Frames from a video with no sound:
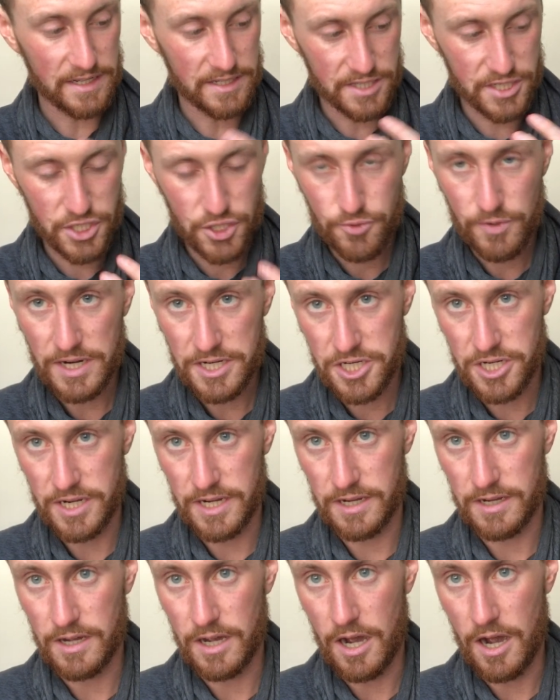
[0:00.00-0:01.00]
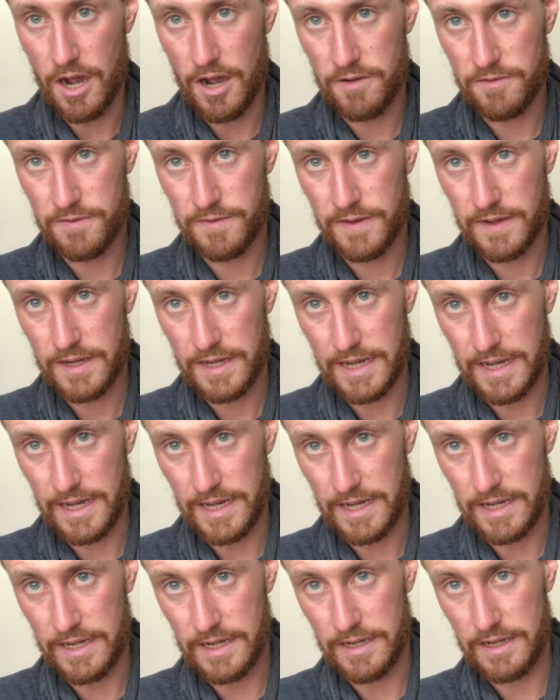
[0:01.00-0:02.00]
a stretching of
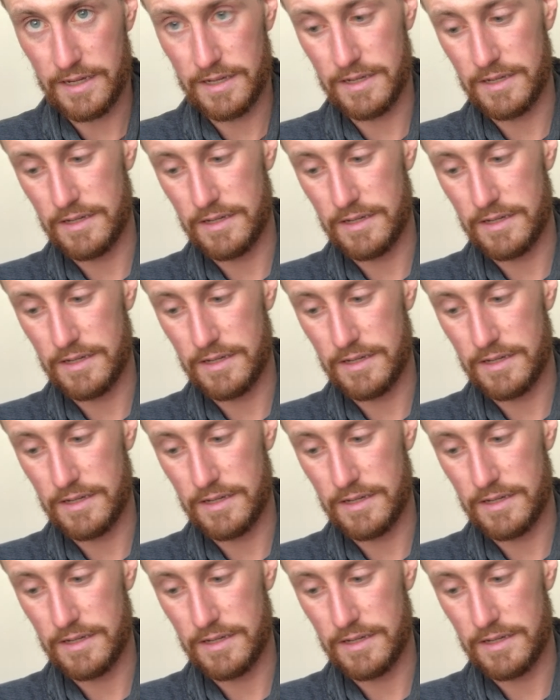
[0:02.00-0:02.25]
a